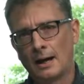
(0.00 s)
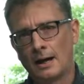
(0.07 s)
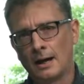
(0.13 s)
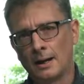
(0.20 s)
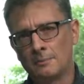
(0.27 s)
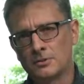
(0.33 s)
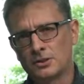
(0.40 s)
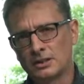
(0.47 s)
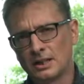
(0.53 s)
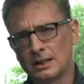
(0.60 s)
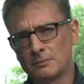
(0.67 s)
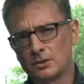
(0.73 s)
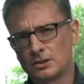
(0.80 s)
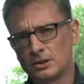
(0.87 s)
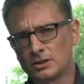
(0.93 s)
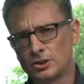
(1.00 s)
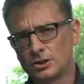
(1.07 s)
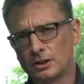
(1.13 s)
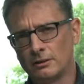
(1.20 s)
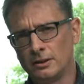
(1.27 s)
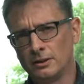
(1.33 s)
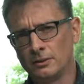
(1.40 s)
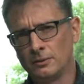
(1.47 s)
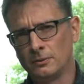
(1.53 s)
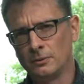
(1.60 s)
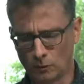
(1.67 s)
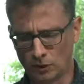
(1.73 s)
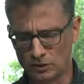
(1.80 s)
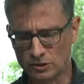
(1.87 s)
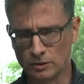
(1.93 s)
Today I'm just going to show you
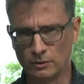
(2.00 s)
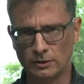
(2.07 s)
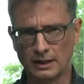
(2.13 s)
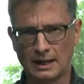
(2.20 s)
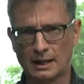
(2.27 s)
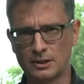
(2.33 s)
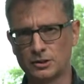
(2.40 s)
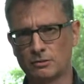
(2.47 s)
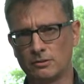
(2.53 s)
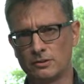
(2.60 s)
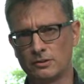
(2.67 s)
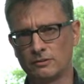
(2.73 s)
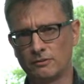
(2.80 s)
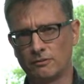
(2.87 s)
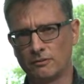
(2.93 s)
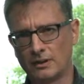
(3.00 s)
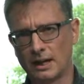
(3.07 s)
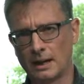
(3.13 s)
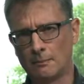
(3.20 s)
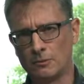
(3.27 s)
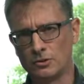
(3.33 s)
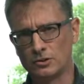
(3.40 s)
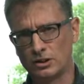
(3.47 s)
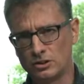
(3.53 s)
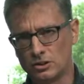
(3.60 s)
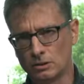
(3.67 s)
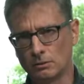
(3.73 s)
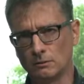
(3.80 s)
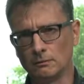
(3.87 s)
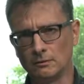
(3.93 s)
one or two of the categories of cameras,
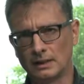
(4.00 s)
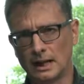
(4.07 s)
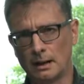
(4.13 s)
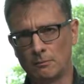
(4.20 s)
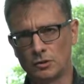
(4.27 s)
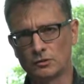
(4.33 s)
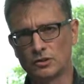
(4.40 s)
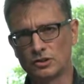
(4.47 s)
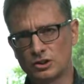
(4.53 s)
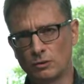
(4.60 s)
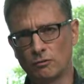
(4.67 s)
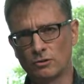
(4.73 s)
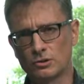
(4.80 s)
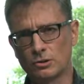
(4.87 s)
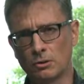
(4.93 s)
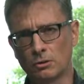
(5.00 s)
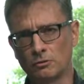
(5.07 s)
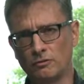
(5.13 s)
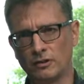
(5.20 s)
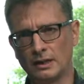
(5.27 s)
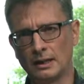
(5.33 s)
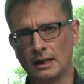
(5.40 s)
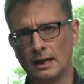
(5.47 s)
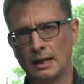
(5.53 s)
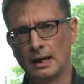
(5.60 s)
digital cameras for still photography,